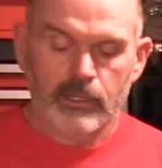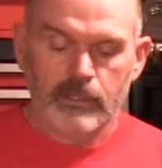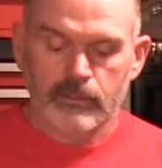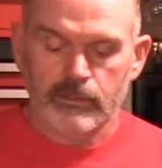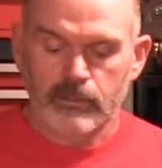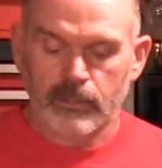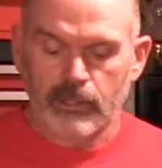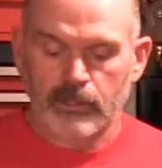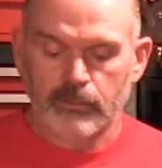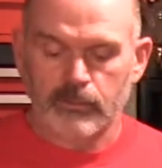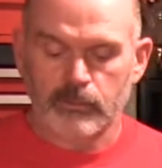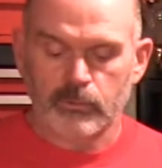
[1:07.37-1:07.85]

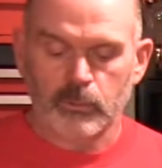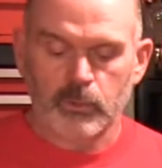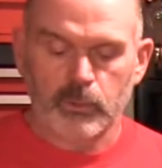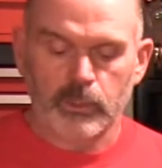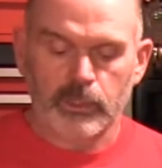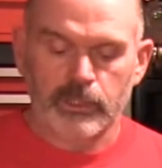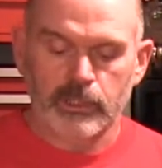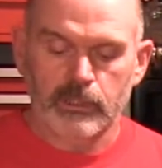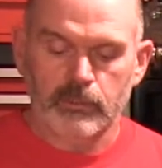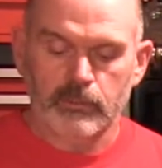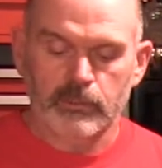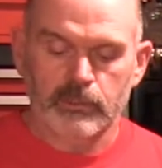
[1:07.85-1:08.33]
So I was
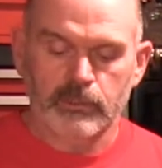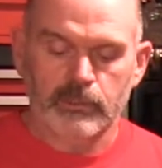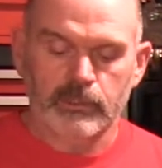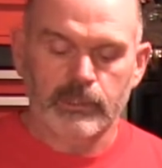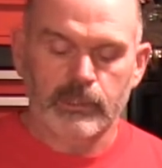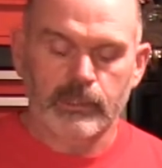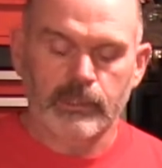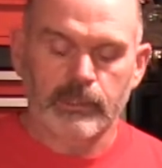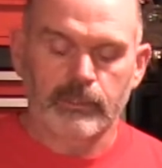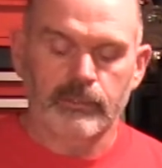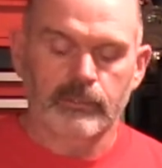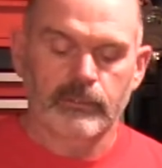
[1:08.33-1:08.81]
worried it would
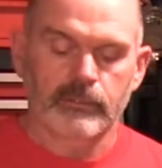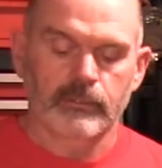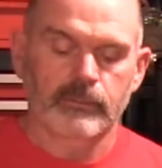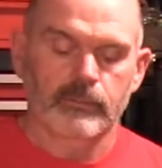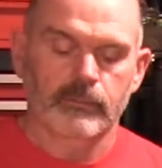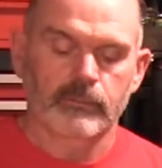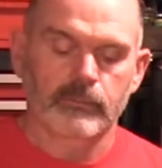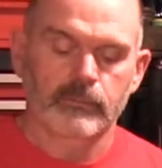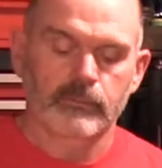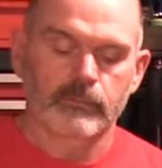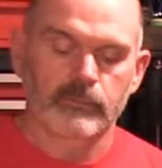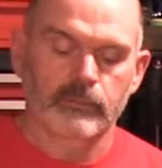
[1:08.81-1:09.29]

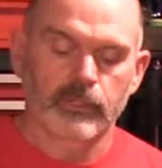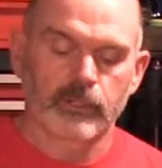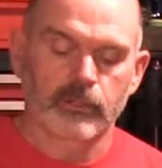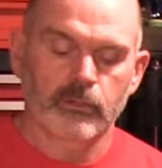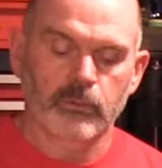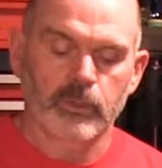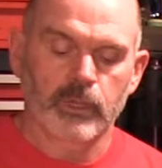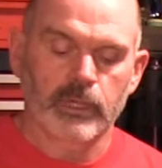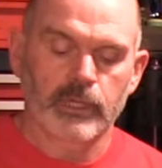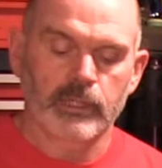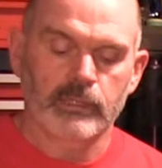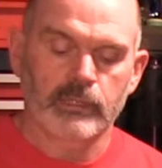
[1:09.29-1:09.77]

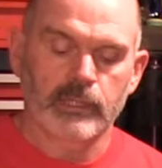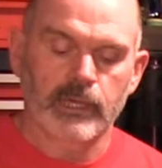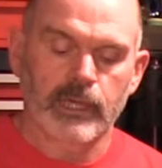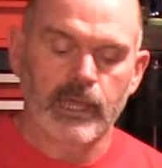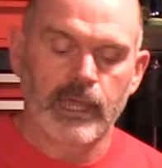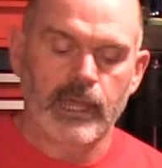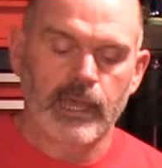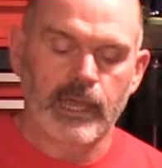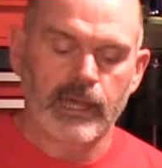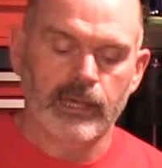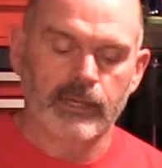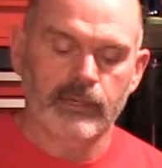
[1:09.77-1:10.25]
degrade the
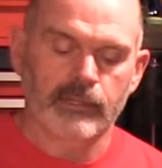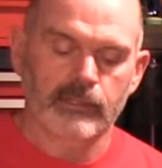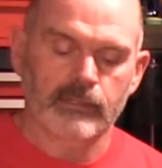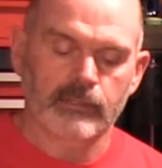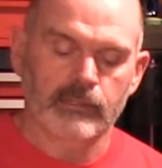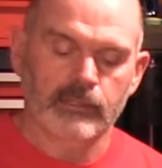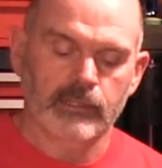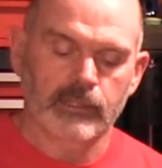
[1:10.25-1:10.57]
hat,